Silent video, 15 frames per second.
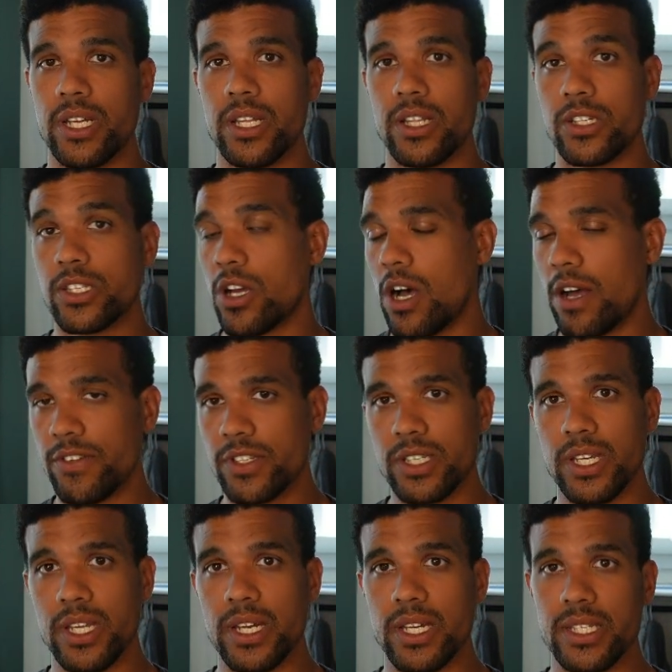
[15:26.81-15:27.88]
It is
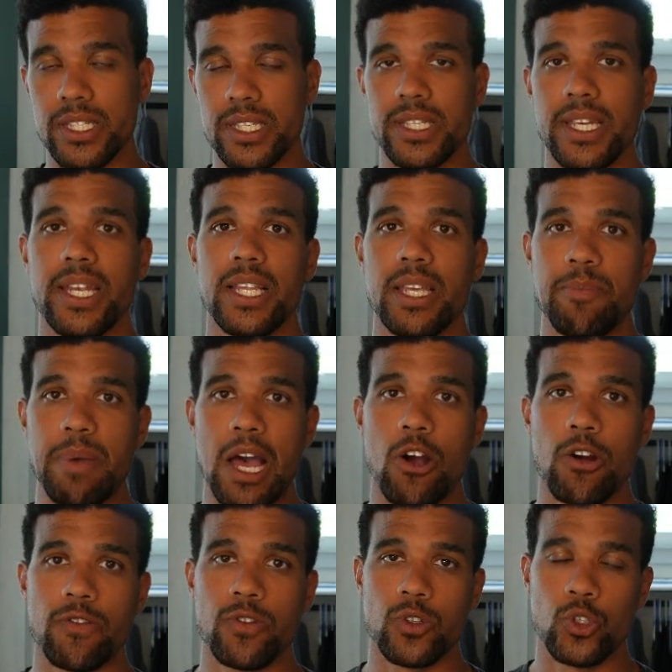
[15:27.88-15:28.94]
obviously an insanely
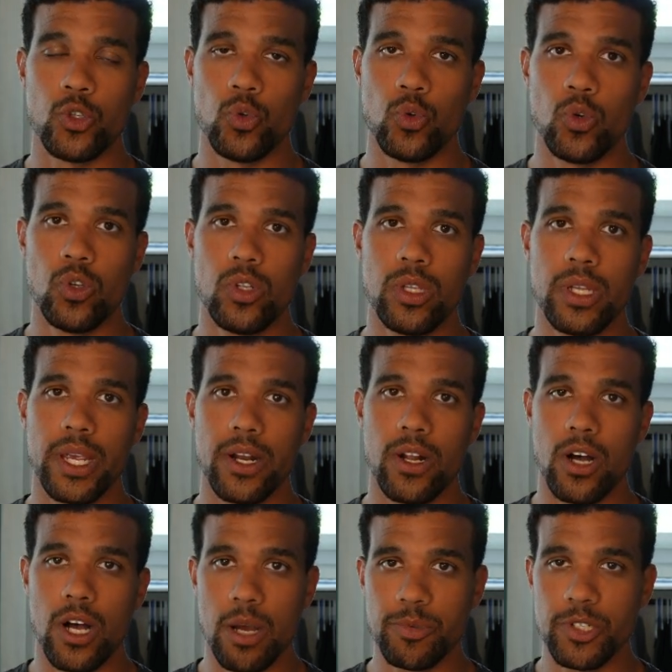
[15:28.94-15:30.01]
powerful tool and
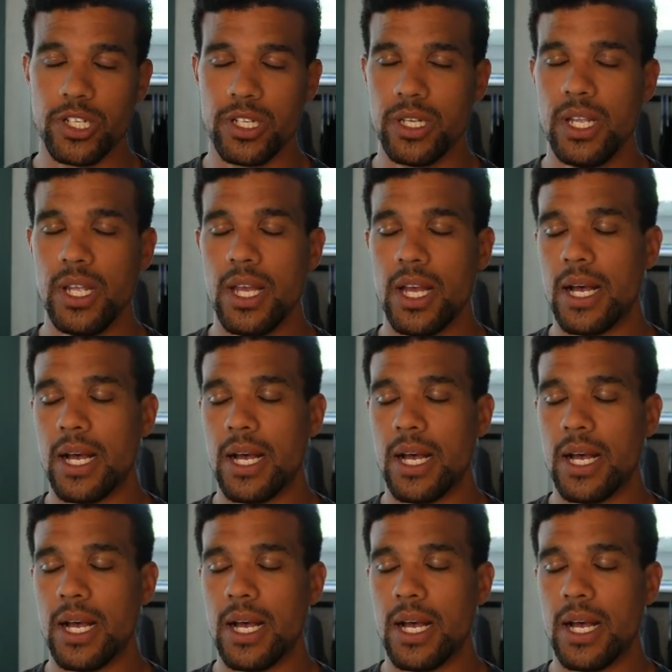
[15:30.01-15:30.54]
option.